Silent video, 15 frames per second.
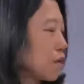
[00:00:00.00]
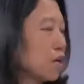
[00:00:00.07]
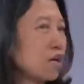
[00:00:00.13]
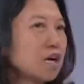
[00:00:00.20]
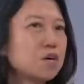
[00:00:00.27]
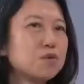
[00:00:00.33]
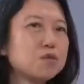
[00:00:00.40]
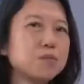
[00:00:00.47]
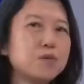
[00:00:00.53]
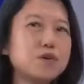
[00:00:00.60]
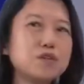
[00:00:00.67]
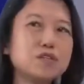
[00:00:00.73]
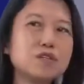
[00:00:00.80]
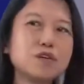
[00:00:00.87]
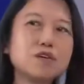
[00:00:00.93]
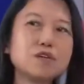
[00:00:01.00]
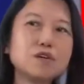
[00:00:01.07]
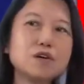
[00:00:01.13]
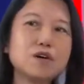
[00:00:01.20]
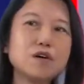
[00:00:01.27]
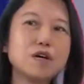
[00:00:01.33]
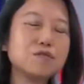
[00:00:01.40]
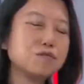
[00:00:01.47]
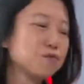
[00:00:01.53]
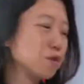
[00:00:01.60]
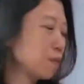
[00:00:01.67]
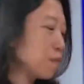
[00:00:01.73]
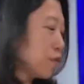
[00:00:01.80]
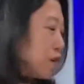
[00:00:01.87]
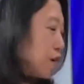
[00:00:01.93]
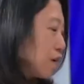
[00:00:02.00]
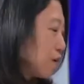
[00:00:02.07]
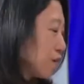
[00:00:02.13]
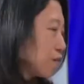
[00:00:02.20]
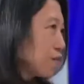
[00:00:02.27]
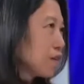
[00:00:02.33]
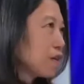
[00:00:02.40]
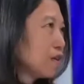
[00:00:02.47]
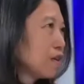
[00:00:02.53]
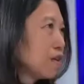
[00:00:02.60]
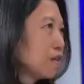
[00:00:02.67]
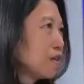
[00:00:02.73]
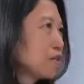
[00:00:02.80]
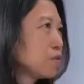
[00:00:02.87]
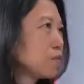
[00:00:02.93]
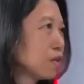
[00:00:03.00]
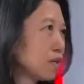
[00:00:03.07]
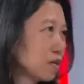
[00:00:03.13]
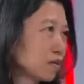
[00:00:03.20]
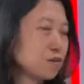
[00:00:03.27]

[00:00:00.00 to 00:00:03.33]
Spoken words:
I was born in Hong Kong. I grew up there. That's where